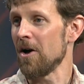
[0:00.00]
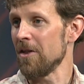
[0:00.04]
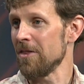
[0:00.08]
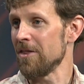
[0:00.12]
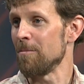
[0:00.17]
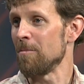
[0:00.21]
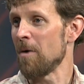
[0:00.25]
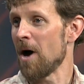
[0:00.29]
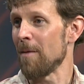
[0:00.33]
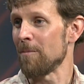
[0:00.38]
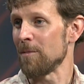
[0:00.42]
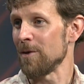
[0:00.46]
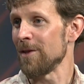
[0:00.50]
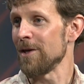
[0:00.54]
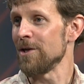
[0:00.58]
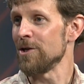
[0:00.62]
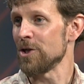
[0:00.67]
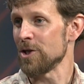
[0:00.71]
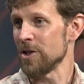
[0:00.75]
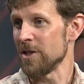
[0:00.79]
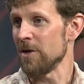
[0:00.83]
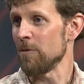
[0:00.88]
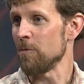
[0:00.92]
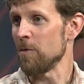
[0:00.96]
the
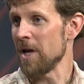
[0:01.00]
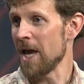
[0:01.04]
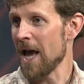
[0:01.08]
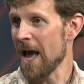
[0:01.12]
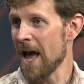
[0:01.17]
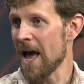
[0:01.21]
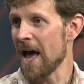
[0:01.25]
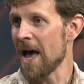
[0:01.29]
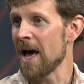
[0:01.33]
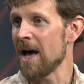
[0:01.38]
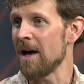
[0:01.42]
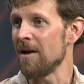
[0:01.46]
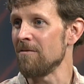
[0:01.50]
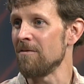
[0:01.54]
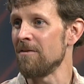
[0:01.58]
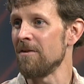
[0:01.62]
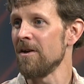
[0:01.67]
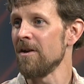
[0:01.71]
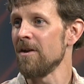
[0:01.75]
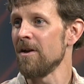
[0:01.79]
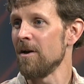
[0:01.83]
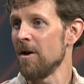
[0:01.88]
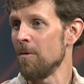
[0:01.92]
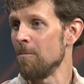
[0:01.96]
population that we have
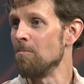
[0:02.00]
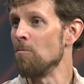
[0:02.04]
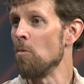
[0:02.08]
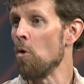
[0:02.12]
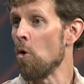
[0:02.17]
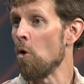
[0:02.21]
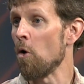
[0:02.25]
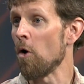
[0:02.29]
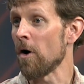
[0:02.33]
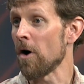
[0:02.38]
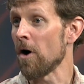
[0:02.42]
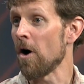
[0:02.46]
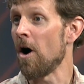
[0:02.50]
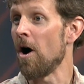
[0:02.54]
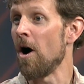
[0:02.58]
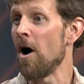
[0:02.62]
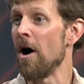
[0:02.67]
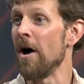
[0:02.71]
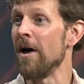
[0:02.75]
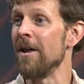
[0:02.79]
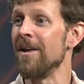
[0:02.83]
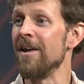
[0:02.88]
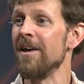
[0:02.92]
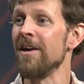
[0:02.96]
more
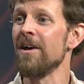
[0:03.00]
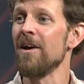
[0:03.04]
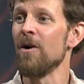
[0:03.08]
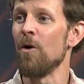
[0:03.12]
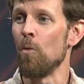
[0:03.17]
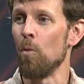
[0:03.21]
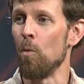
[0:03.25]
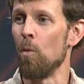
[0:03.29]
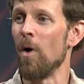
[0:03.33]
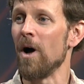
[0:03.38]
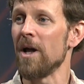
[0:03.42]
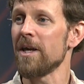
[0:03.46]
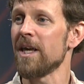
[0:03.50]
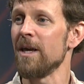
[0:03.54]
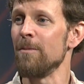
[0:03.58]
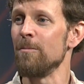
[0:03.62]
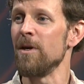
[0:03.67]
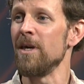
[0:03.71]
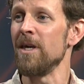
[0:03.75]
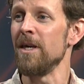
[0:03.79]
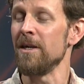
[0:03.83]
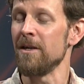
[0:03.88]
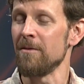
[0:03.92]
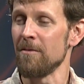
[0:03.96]
on what can
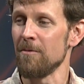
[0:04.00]
be